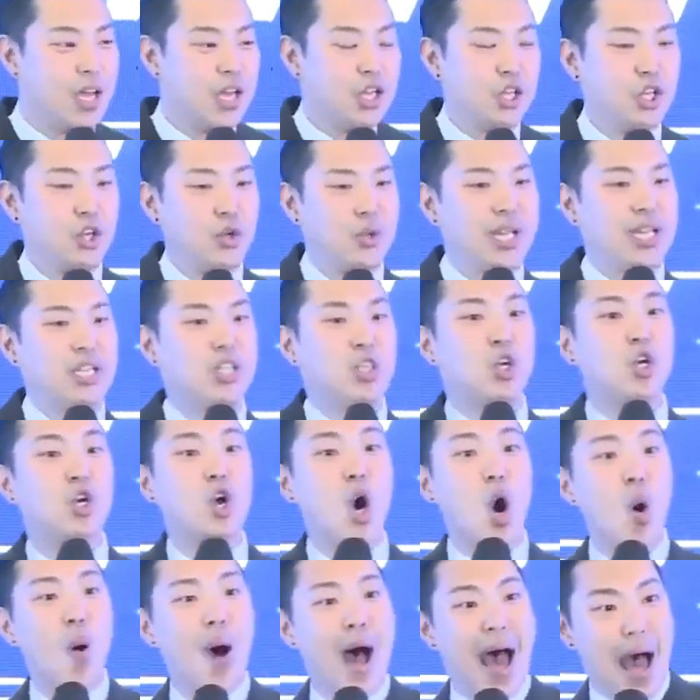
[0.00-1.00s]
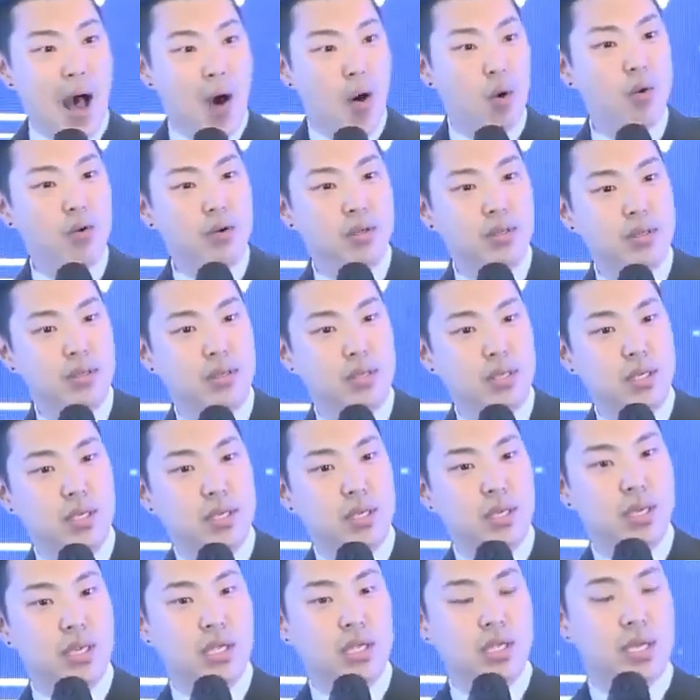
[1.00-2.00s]
You need to go out,
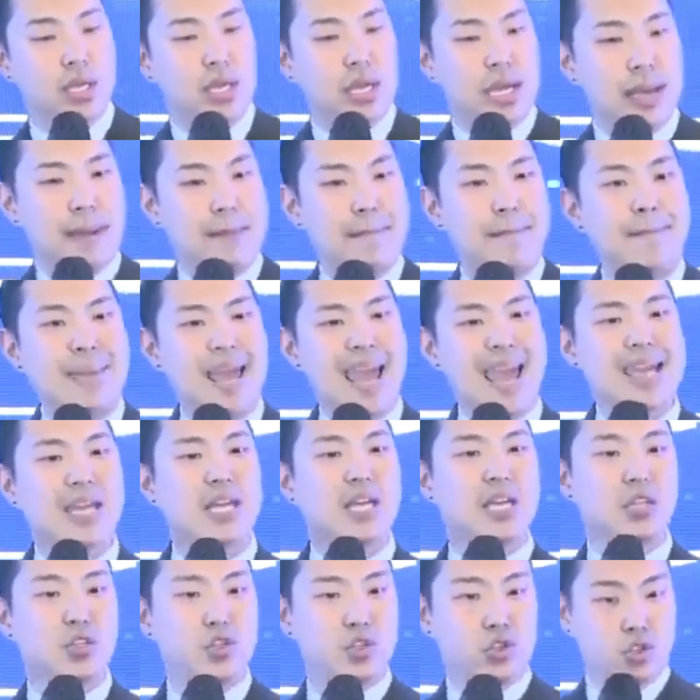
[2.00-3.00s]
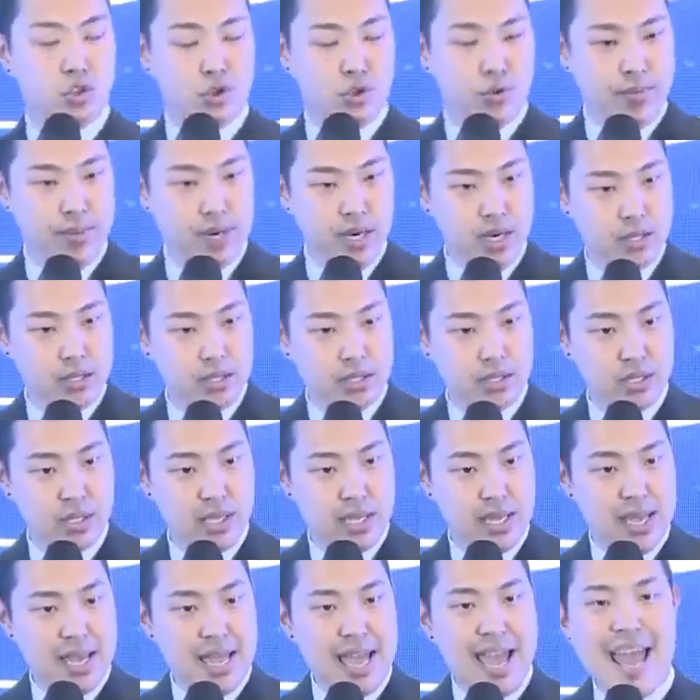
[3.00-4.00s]
make consumers,
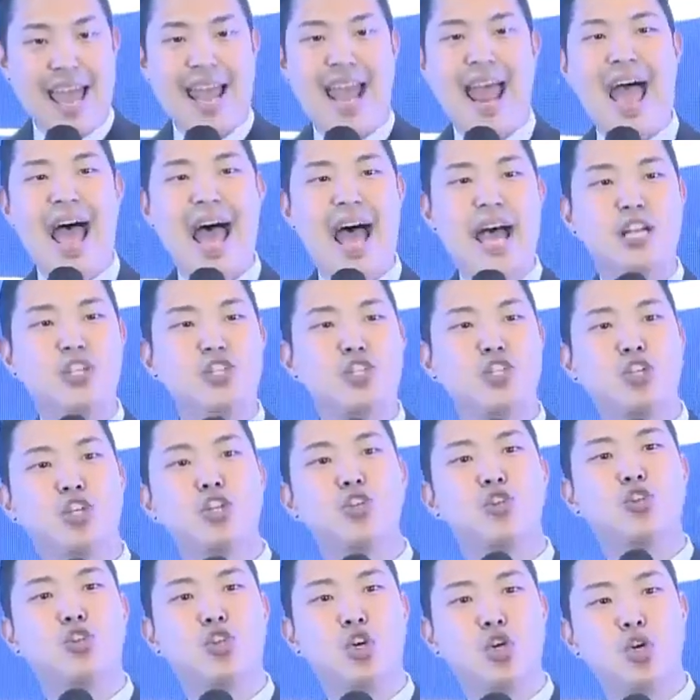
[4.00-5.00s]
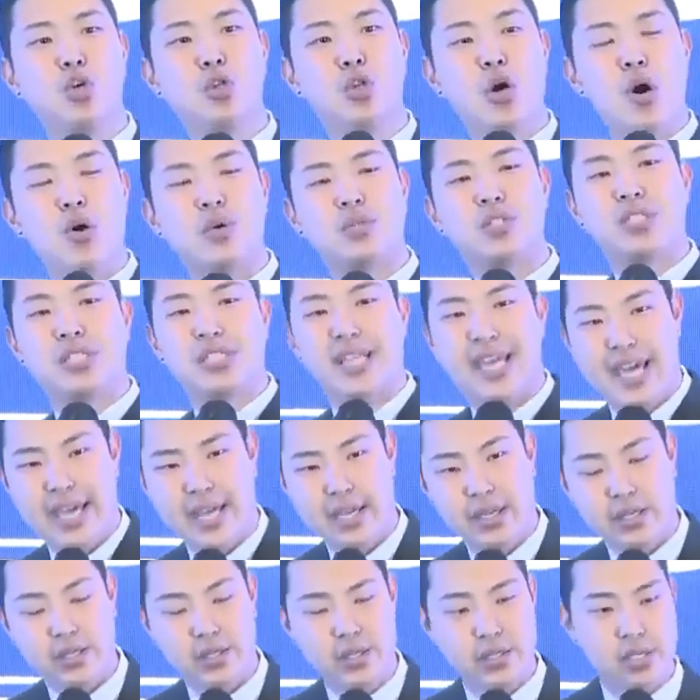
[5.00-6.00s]
and as you do those
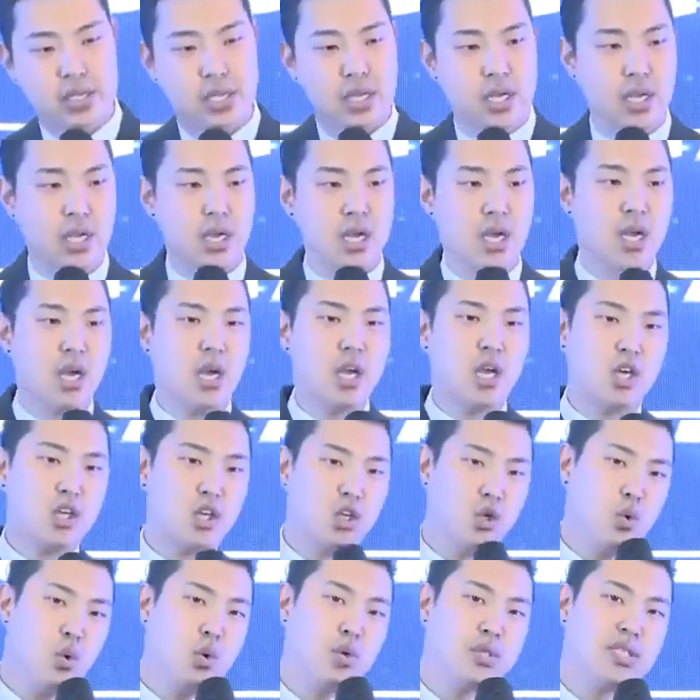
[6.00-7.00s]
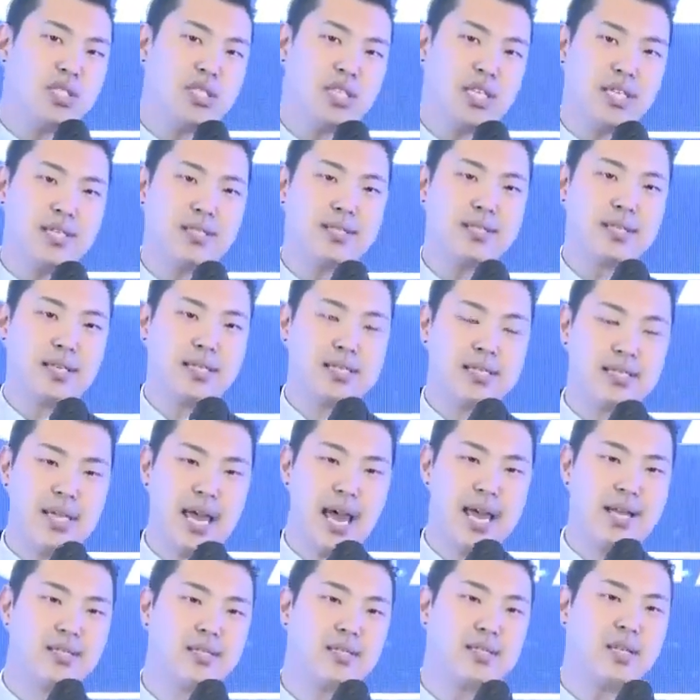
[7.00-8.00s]
things, you will see
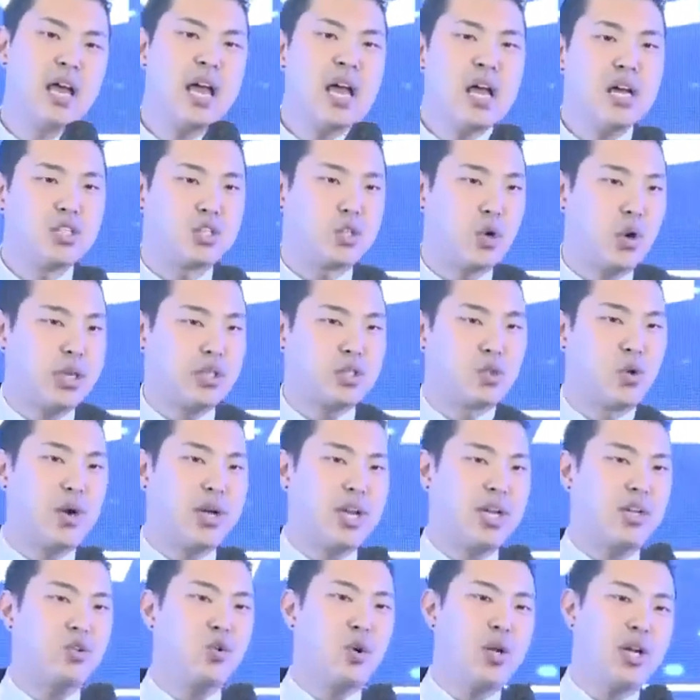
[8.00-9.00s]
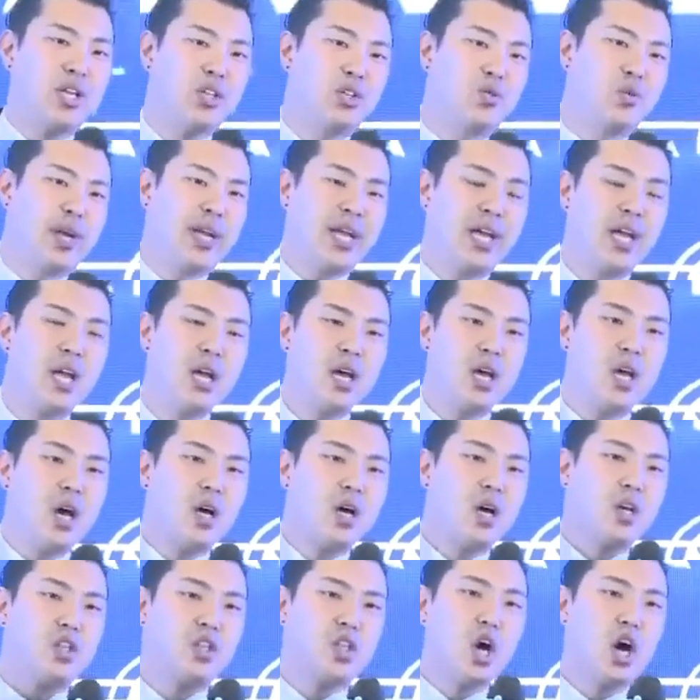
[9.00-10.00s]
success. So in 2023,
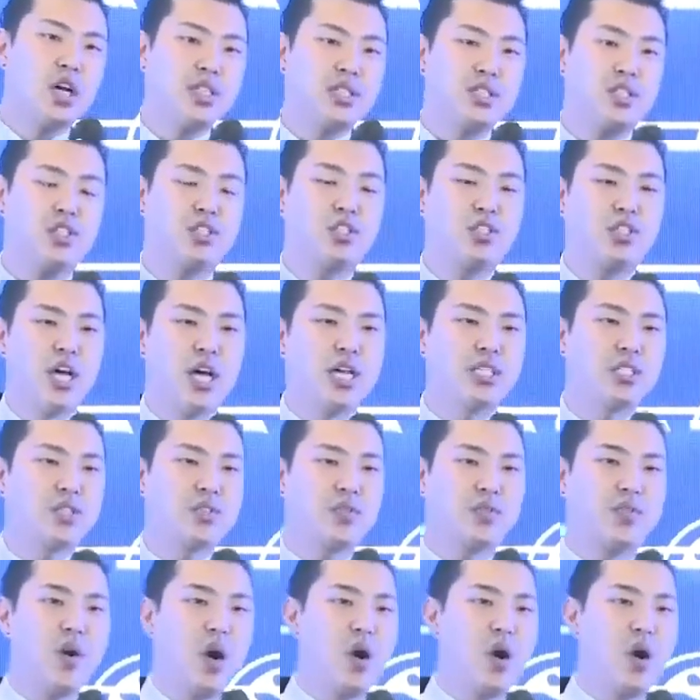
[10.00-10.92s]
just